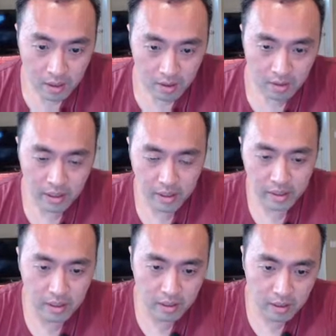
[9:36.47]
right?
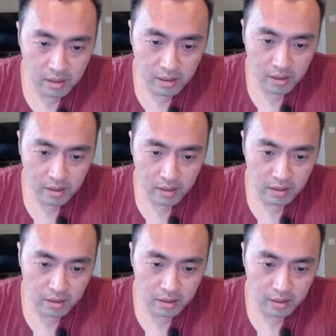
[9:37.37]

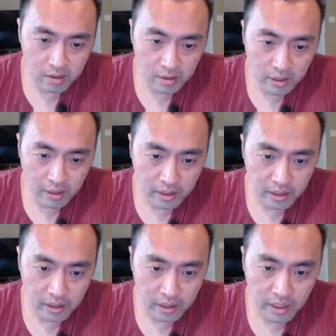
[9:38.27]
Okay,
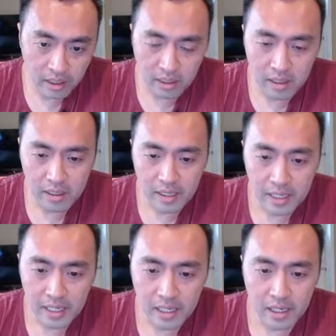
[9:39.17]
yeah.
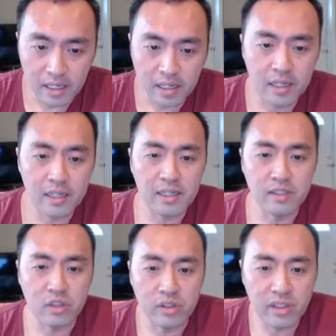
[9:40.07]

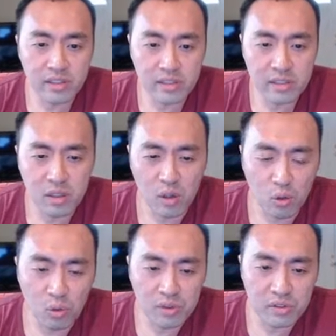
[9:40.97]
So this
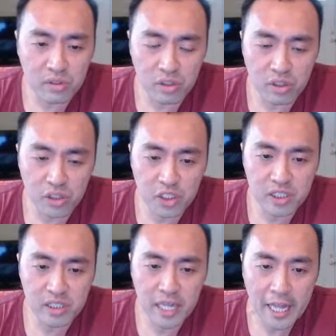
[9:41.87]
will search
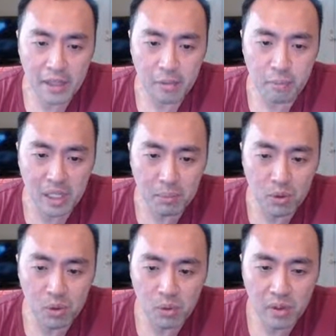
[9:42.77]
the
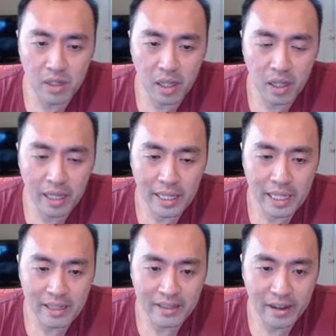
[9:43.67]
people
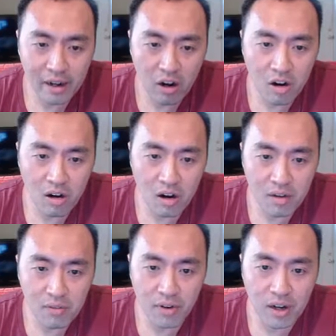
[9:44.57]
that are
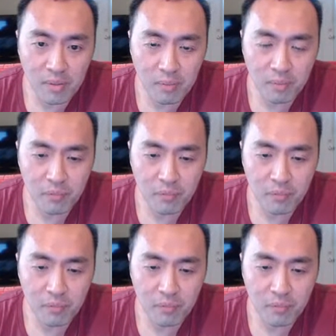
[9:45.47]
from